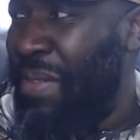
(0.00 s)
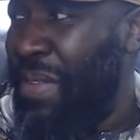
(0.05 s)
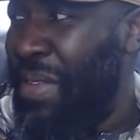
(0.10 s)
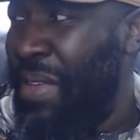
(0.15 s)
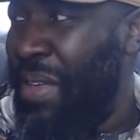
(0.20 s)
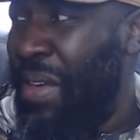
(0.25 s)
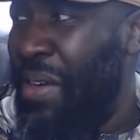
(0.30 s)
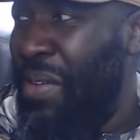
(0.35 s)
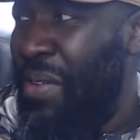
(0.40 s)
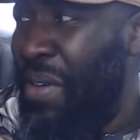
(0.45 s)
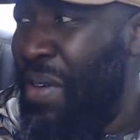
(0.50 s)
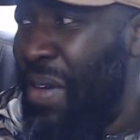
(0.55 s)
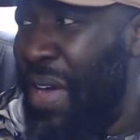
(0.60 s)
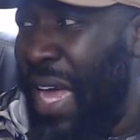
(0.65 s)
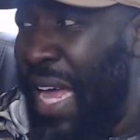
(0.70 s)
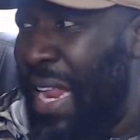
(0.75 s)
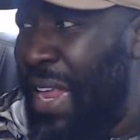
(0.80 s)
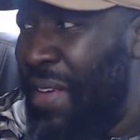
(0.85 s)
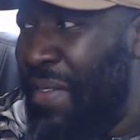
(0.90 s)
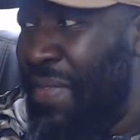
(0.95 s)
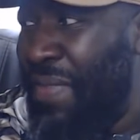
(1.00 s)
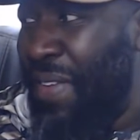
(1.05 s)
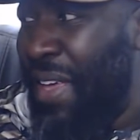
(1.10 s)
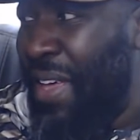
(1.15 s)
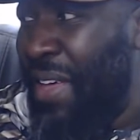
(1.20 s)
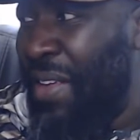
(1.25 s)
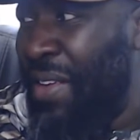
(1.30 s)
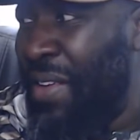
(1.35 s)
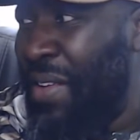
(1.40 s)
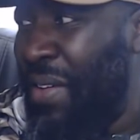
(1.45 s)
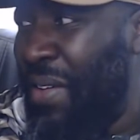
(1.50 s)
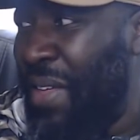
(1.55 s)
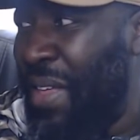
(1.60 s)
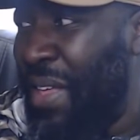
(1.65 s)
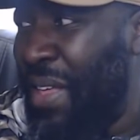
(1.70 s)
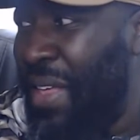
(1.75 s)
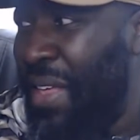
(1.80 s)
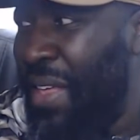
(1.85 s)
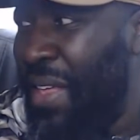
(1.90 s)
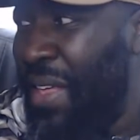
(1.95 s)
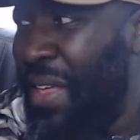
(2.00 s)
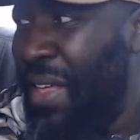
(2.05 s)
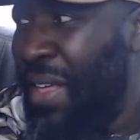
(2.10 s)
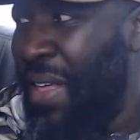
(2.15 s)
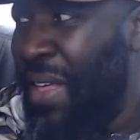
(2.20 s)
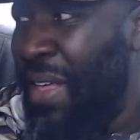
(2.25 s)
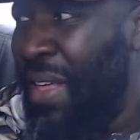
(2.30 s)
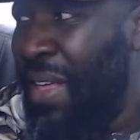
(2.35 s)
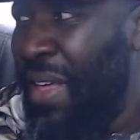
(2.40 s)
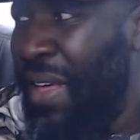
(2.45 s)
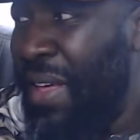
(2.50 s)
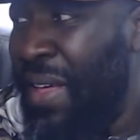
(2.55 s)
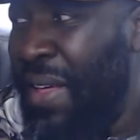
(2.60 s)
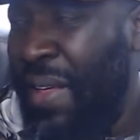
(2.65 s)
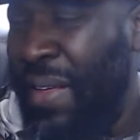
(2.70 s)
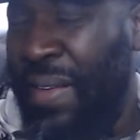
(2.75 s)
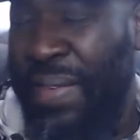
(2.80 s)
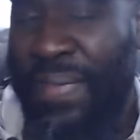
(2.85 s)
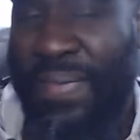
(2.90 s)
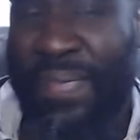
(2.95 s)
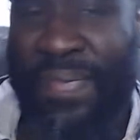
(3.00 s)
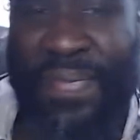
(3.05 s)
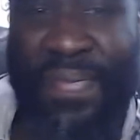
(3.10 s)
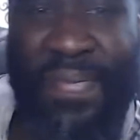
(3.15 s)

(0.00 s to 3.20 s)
you don't know how that feel, do you? Oh.